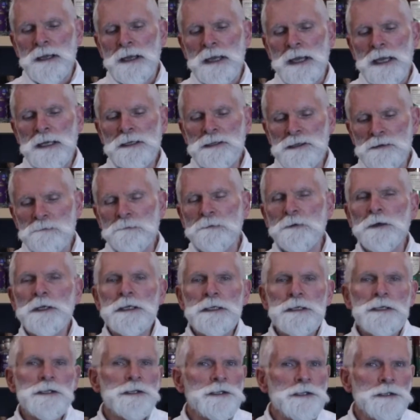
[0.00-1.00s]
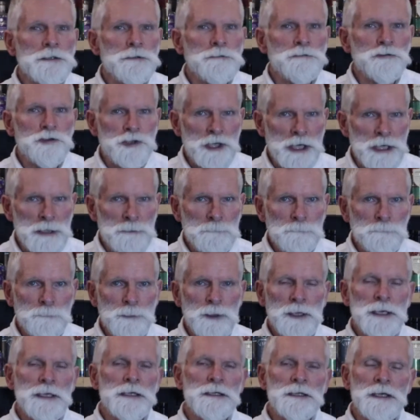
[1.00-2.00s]
It's a fully distilled gin,
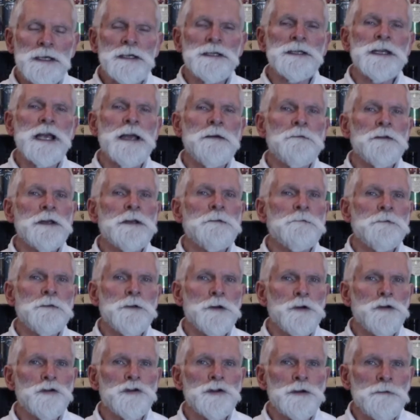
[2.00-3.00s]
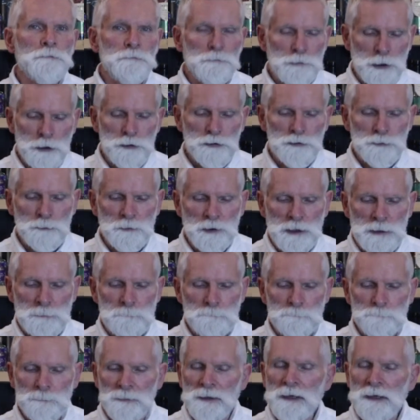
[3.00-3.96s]
but it does have an infusion of rosemary.